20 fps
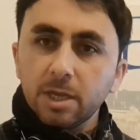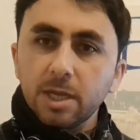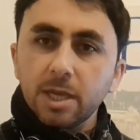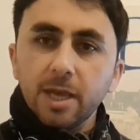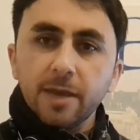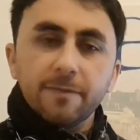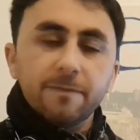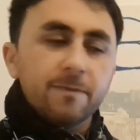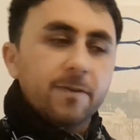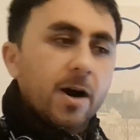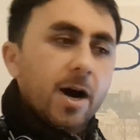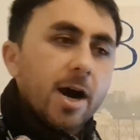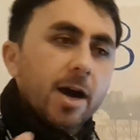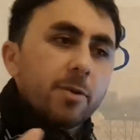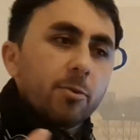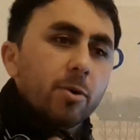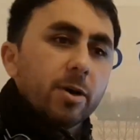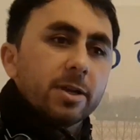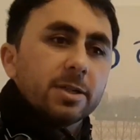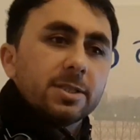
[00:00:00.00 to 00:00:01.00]
If I
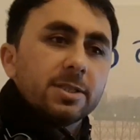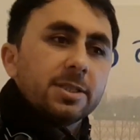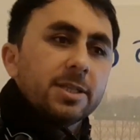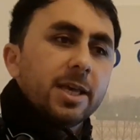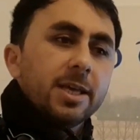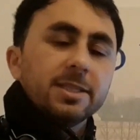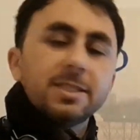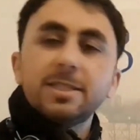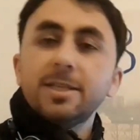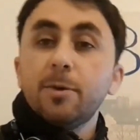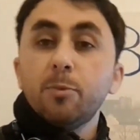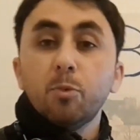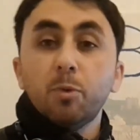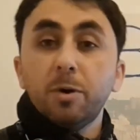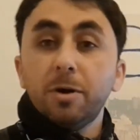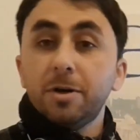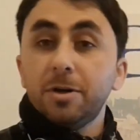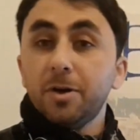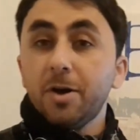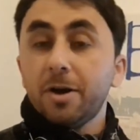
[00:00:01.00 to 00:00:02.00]
want to say some
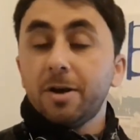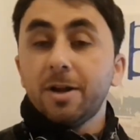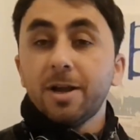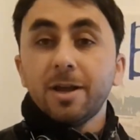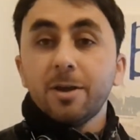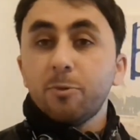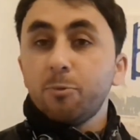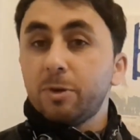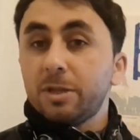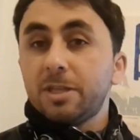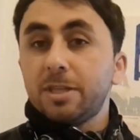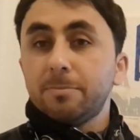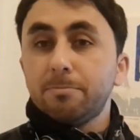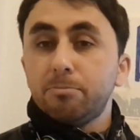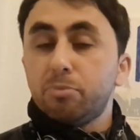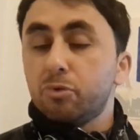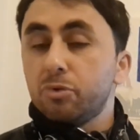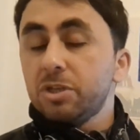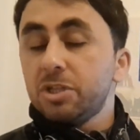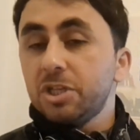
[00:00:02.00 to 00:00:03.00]
word or with
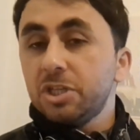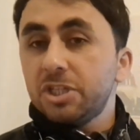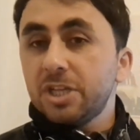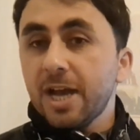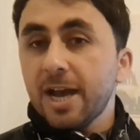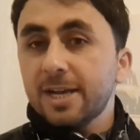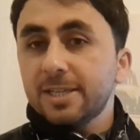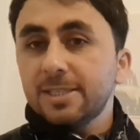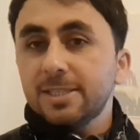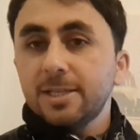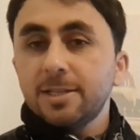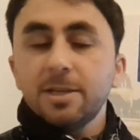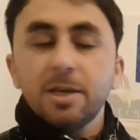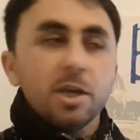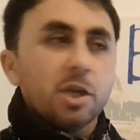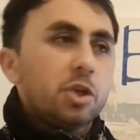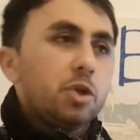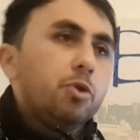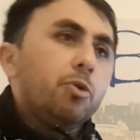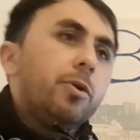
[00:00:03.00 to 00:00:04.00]
British accent,
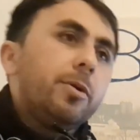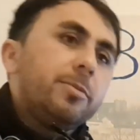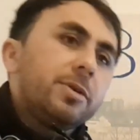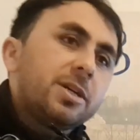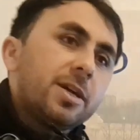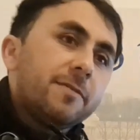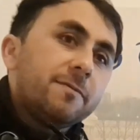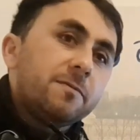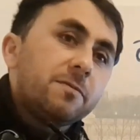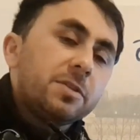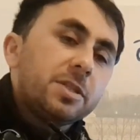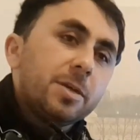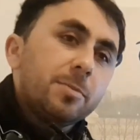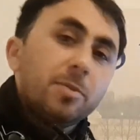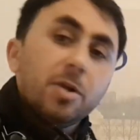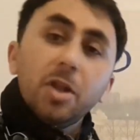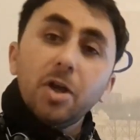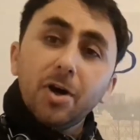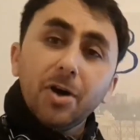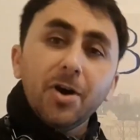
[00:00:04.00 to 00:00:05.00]
you will be comfortable.